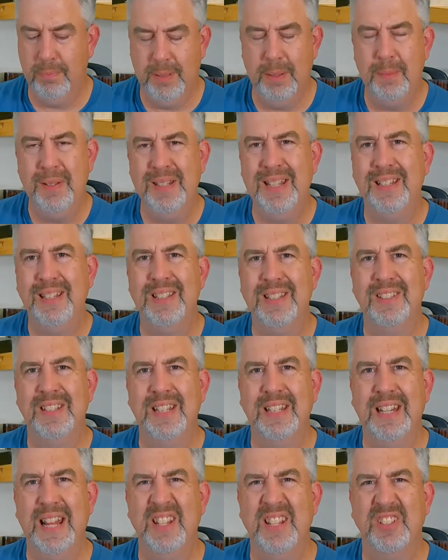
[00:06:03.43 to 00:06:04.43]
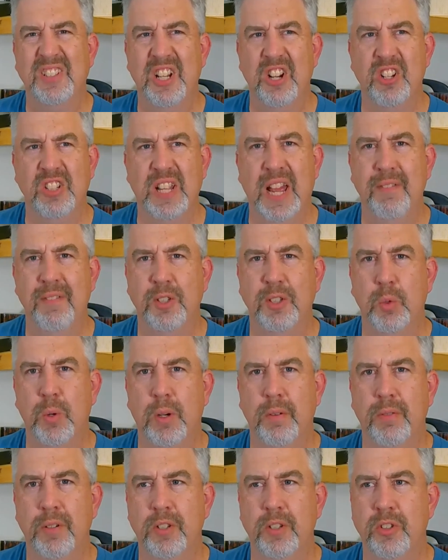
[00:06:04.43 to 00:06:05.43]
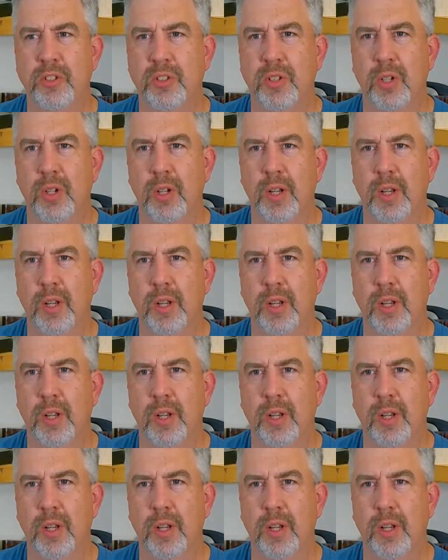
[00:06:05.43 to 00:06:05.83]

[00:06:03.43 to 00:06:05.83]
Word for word: Let me take this thing downstairs. I have a 12-inch,